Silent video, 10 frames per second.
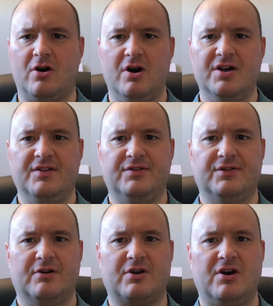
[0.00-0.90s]

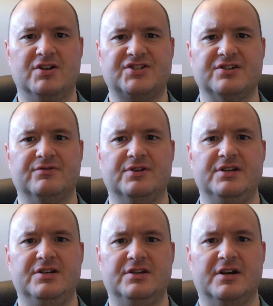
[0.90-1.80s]
con- they're
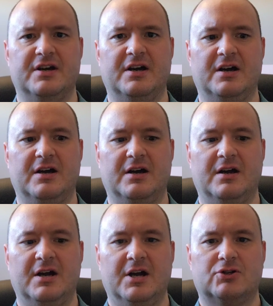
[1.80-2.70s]
constantly
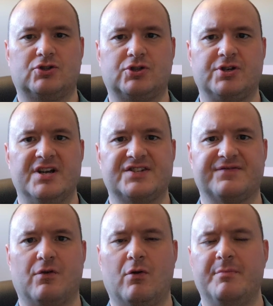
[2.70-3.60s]
uh,
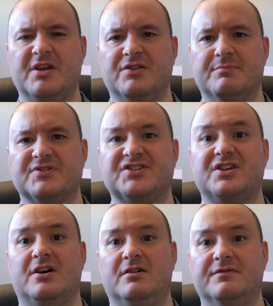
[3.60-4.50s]
transforming
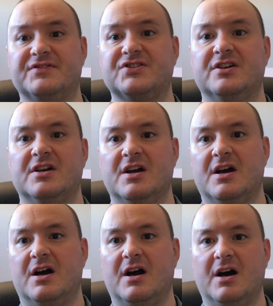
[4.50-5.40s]
themselves
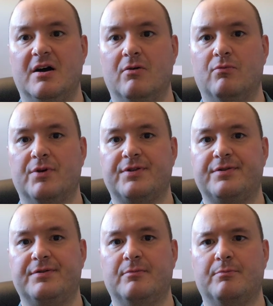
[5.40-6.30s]
uh,
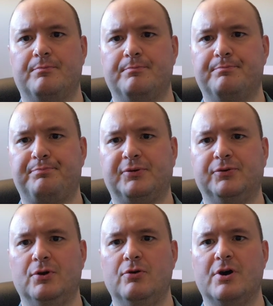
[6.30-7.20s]
with
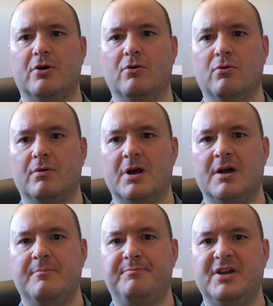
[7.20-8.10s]
Pluto
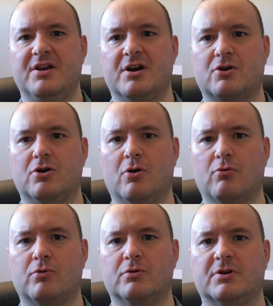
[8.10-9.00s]
being a
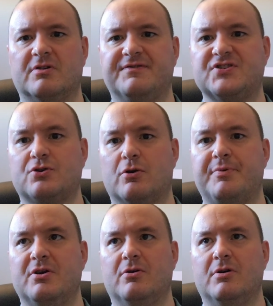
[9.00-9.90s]
co-ruler of
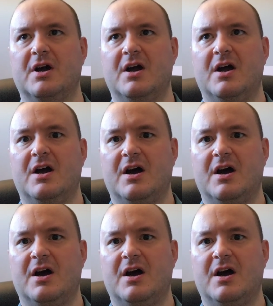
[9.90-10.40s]
Scorpio.